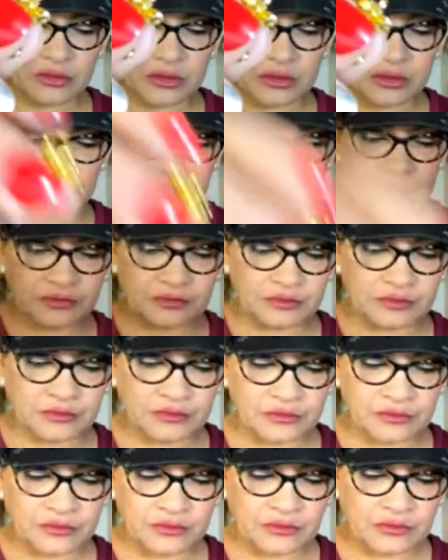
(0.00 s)
one.
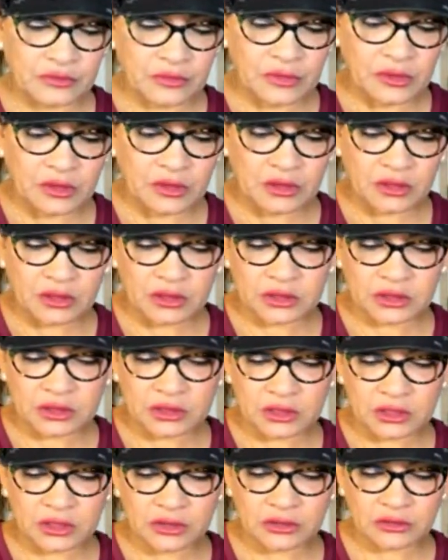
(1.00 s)
This
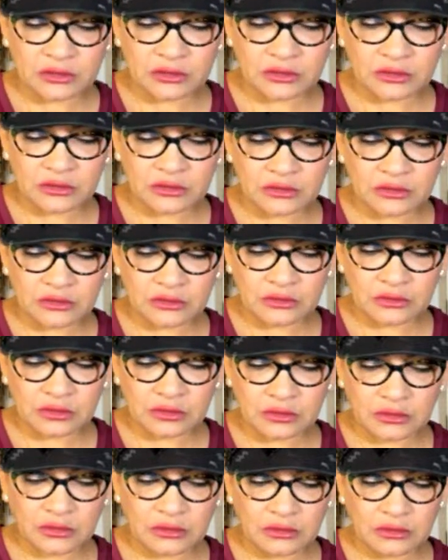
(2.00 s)
little,
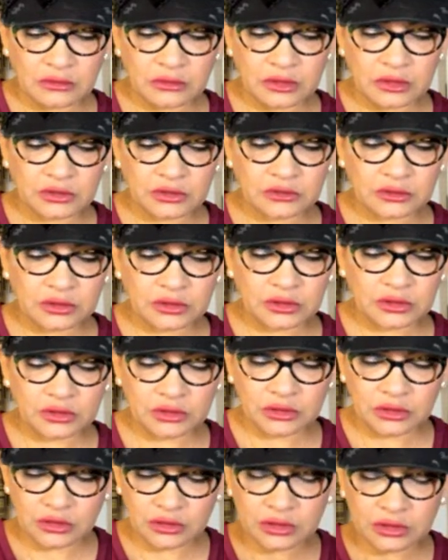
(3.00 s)
oh, this one's
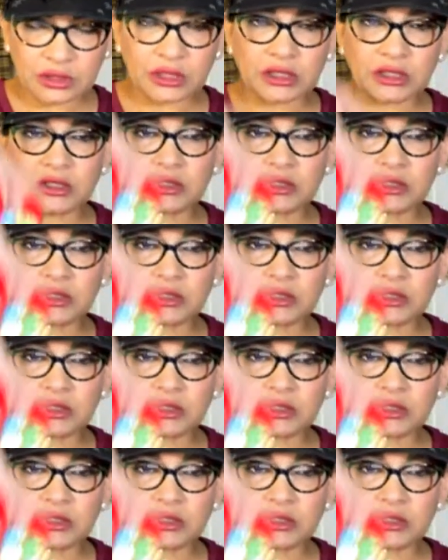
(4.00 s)
cute. Looks like